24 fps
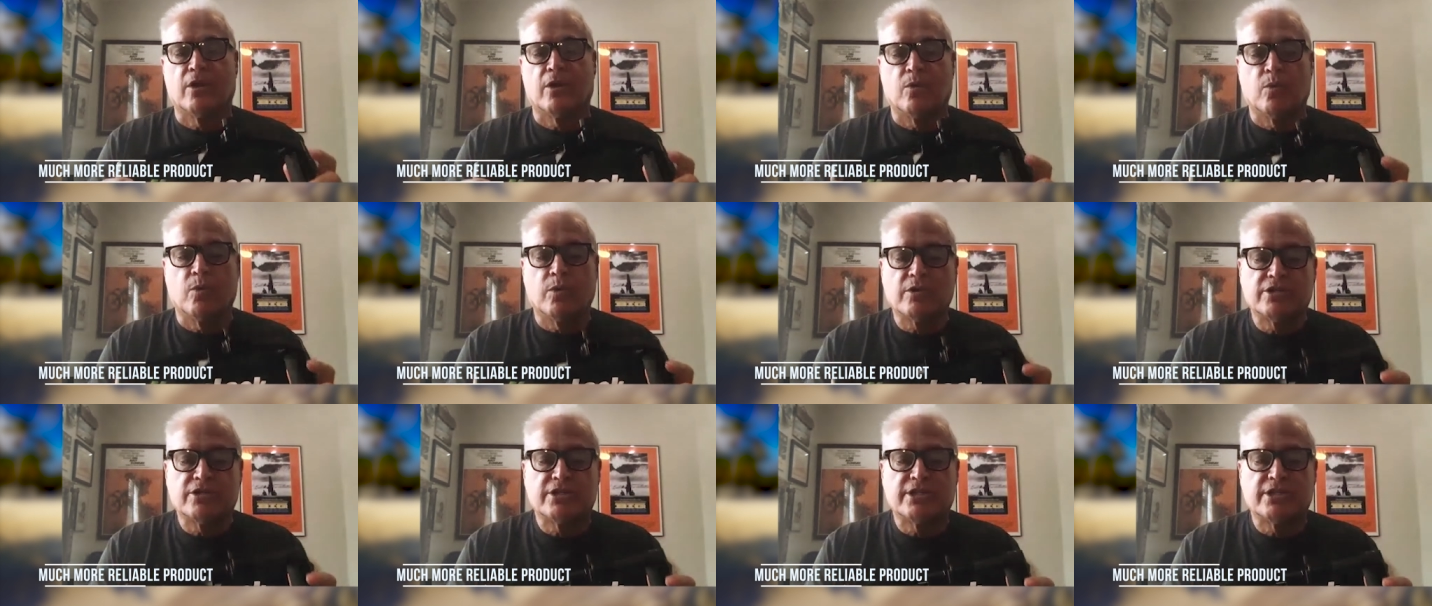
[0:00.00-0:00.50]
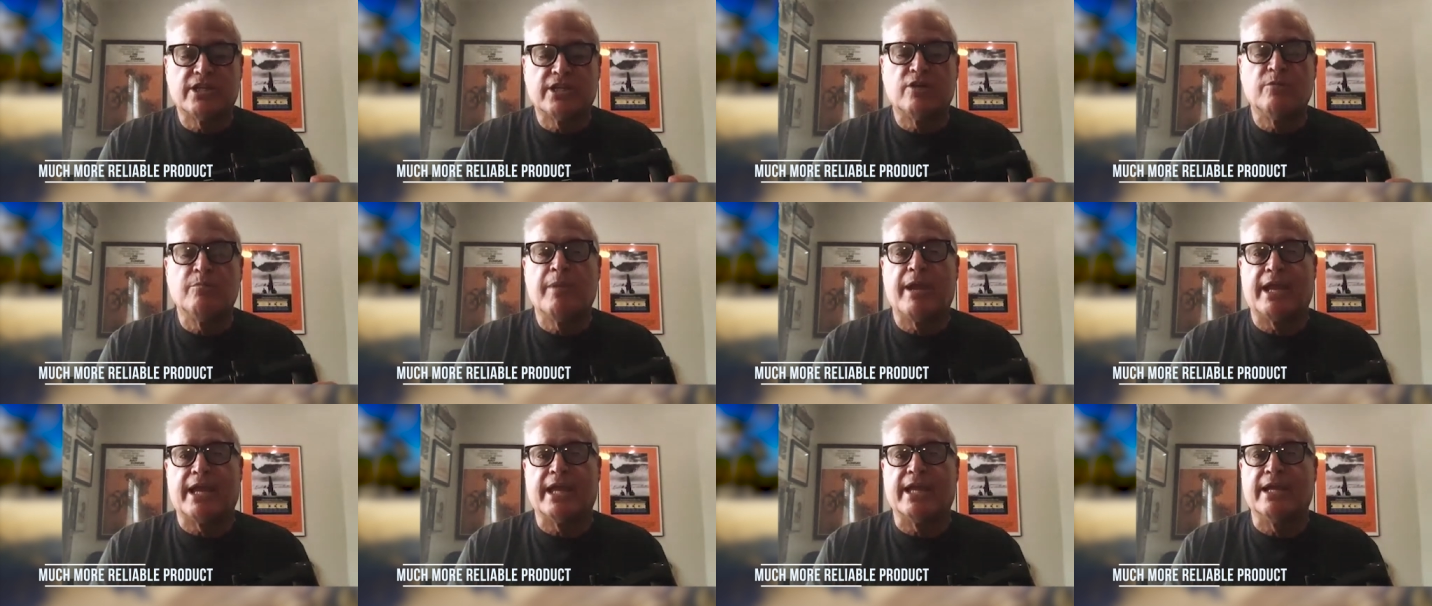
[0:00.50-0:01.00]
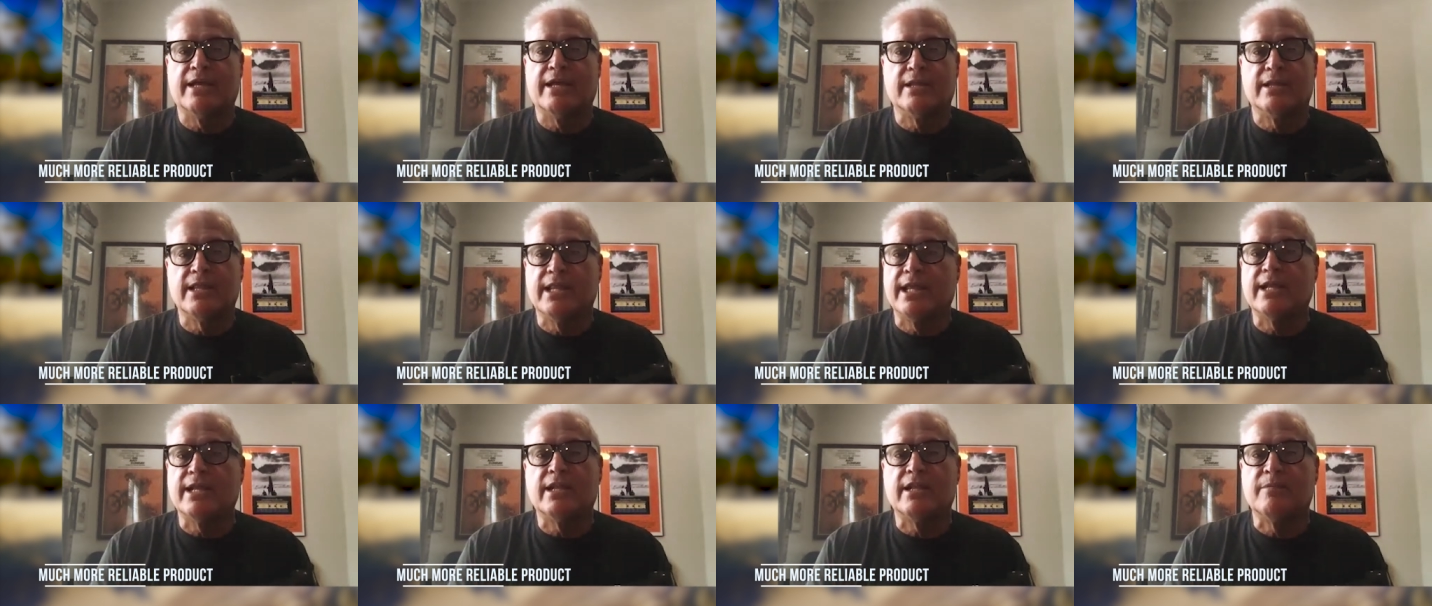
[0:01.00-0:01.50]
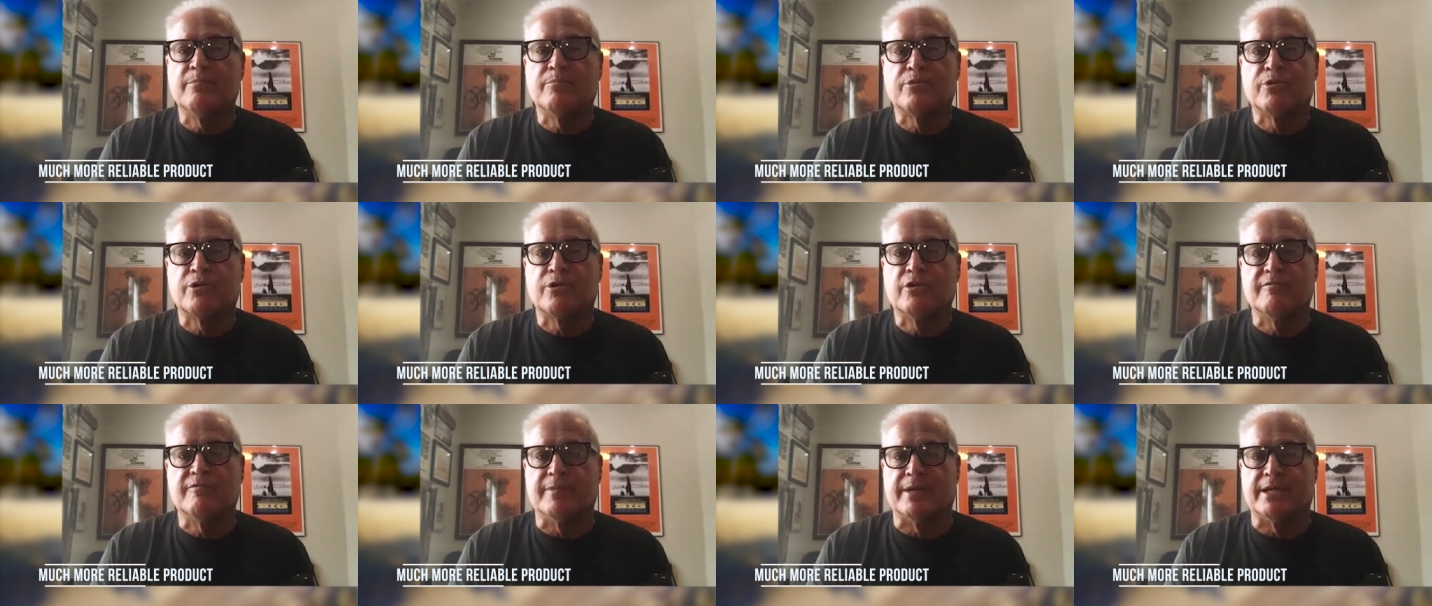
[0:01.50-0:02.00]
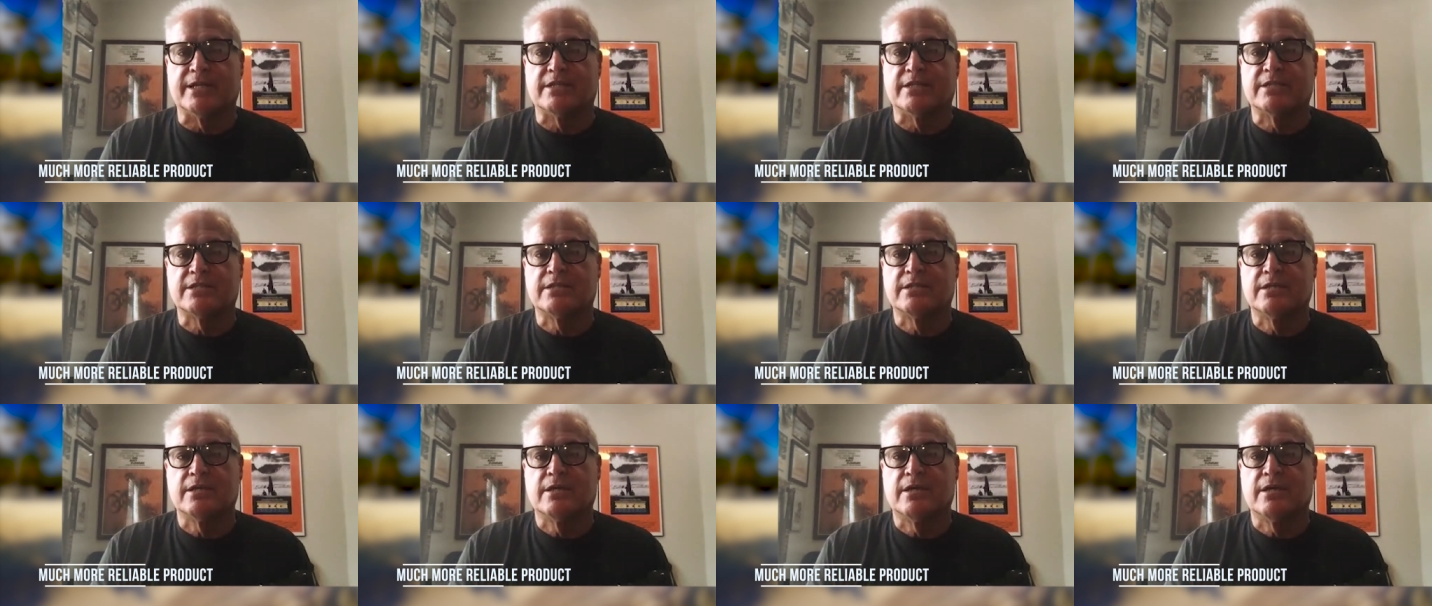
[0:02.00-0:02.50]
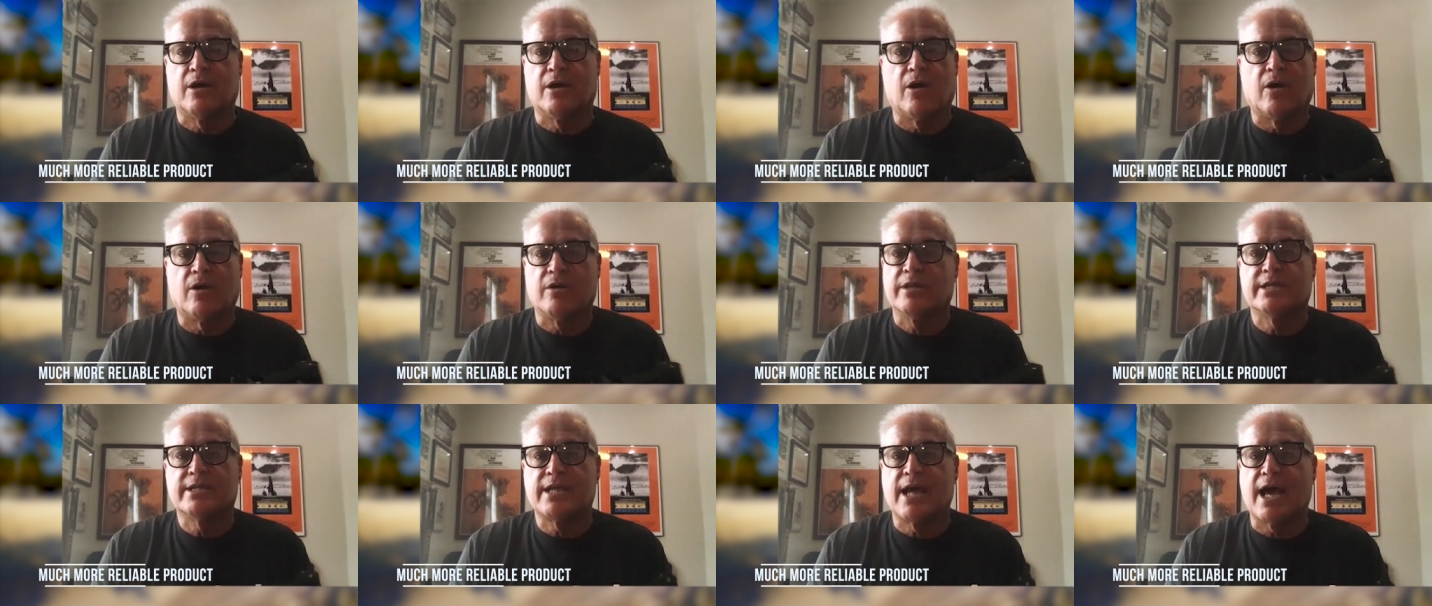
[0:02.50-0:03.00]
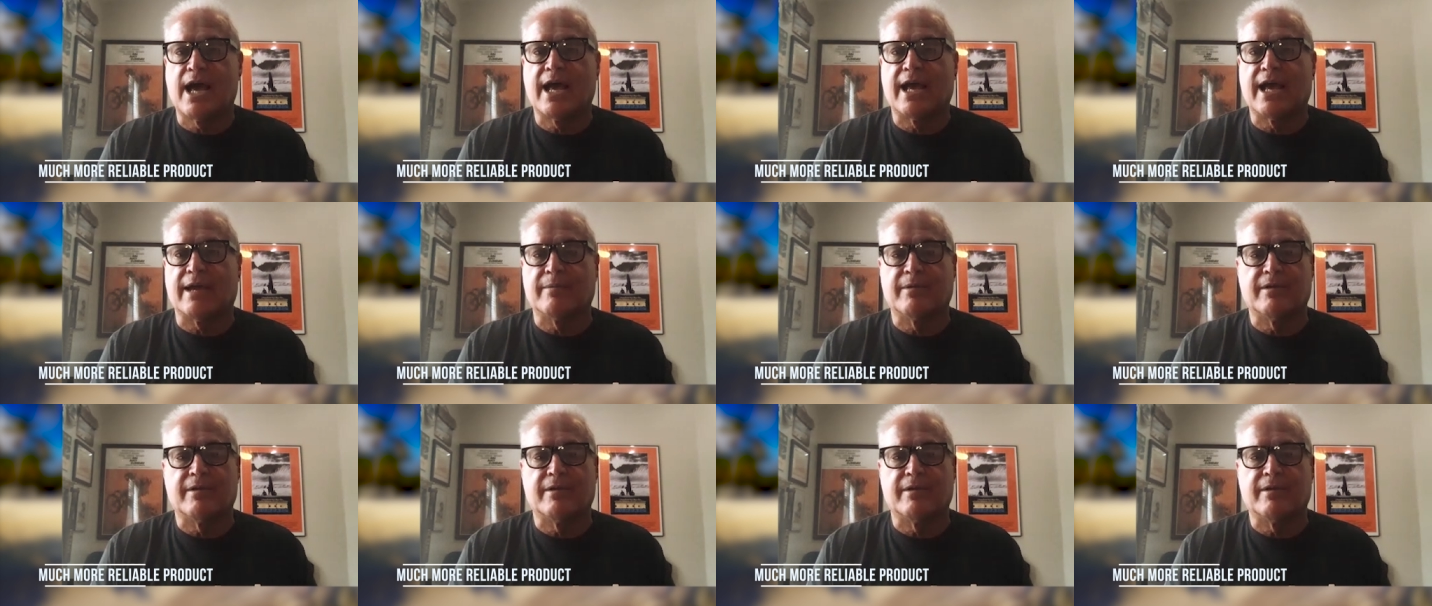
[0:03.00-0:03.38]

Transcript: we're still making little improvements all the time.